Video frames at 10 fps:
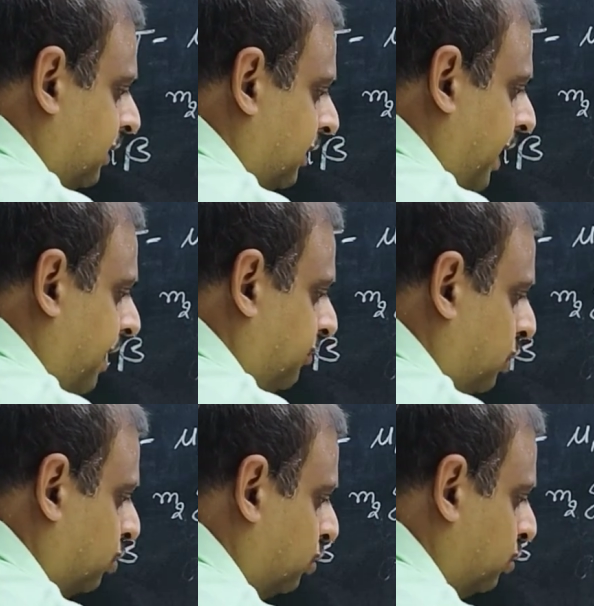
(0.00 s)

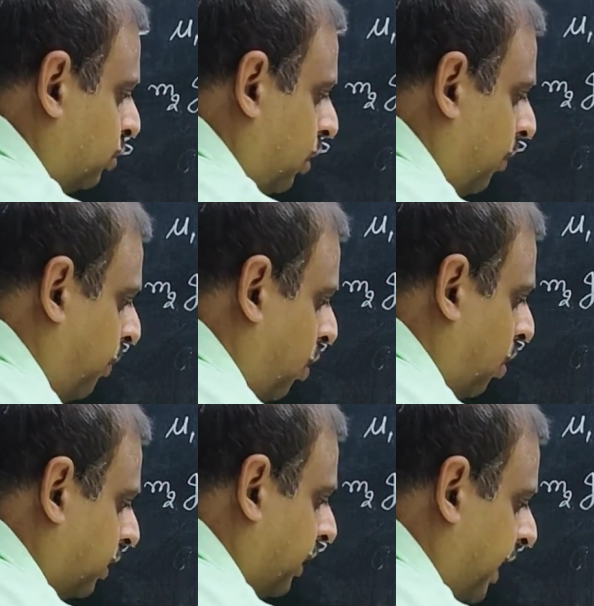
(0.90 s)
m2 upon
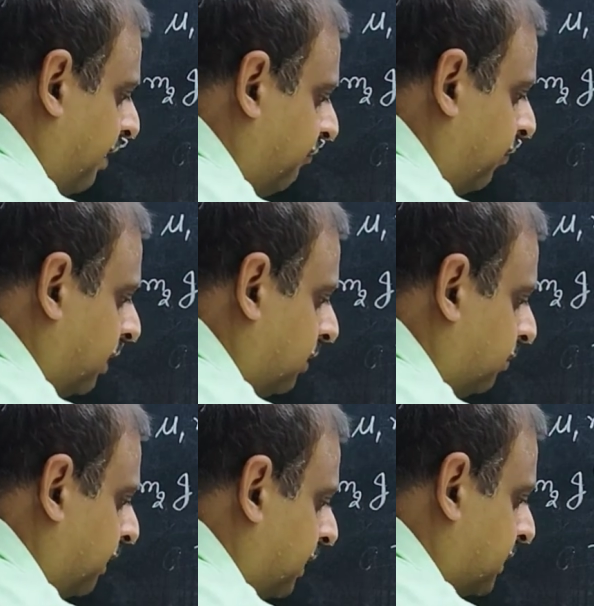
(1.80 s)
m1
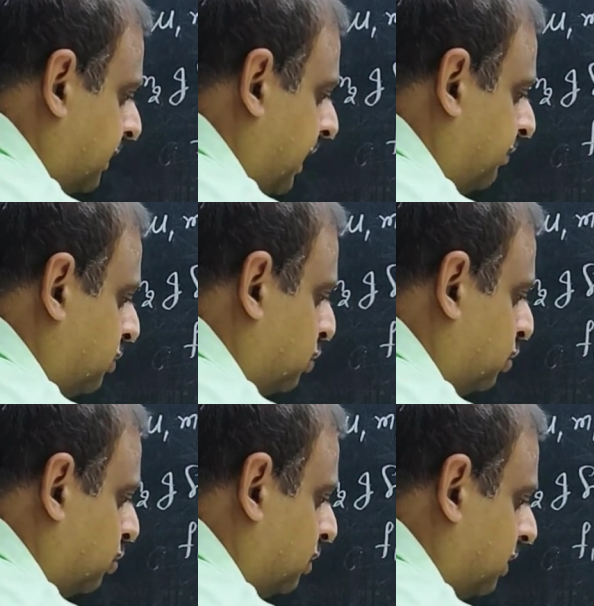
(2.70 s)
plus m2
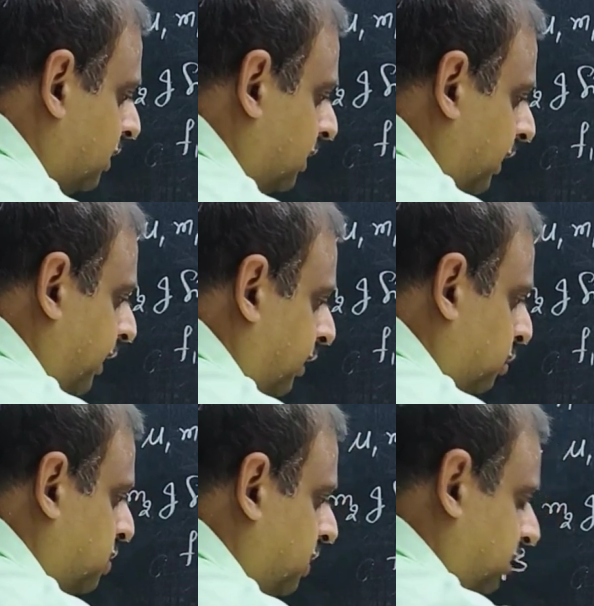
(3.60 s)
into
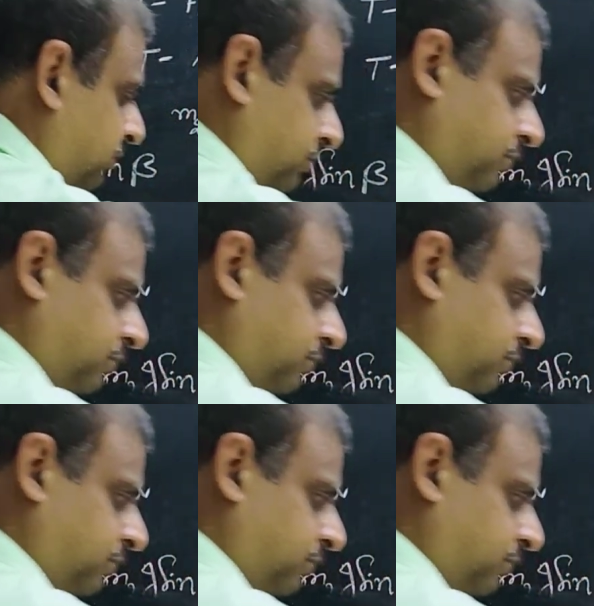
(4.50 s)
g.